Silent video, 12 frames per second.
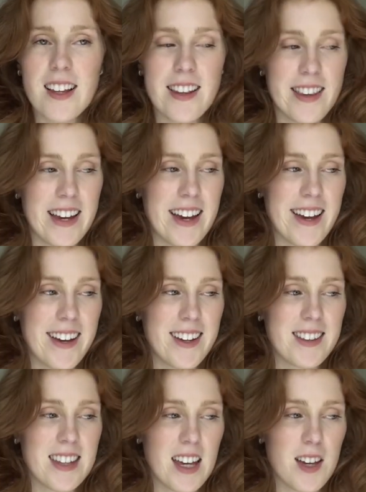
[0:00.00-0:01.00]
they're,
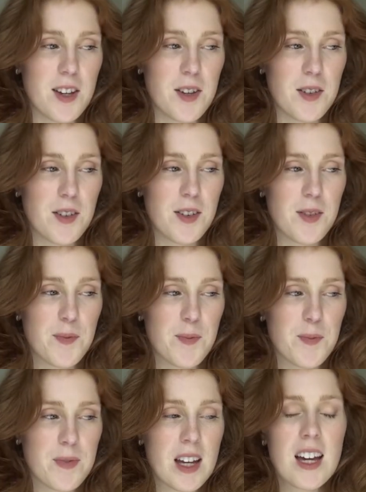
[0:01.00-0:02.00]
they're,
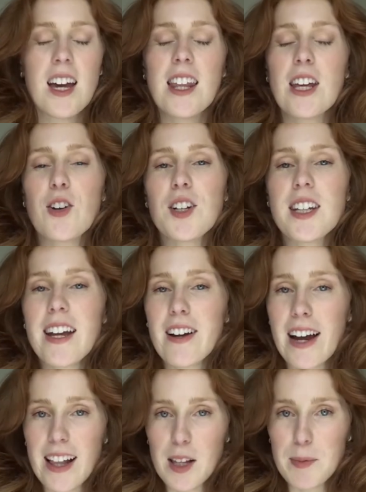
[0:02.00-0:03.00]
they're in their
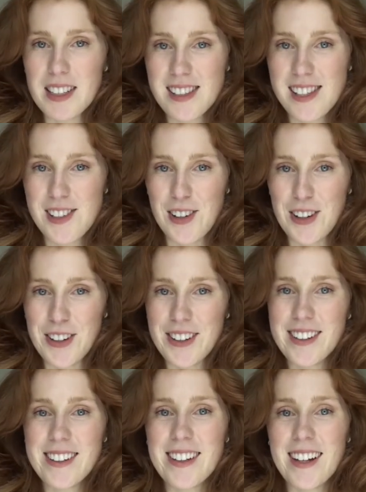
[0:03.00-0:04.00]
elements. So
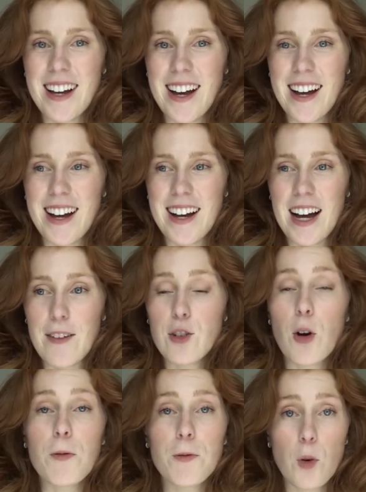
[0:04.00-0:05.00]
Uh, I've
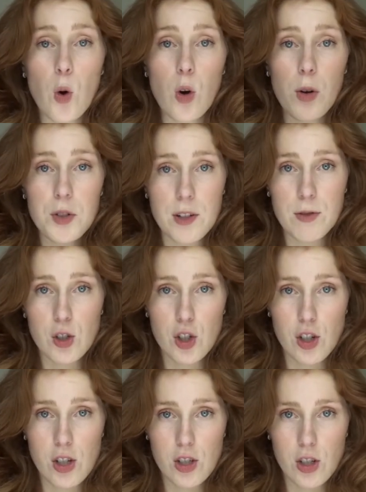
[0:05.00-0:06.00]
got four different
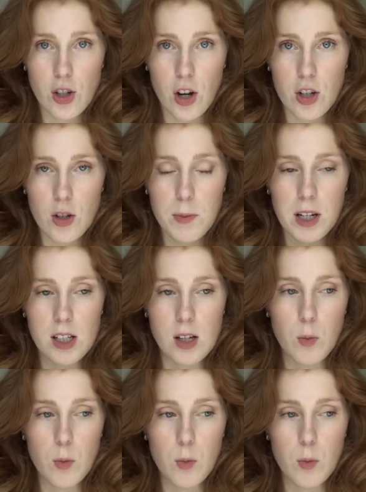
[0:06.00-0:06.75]
shoes to show you because I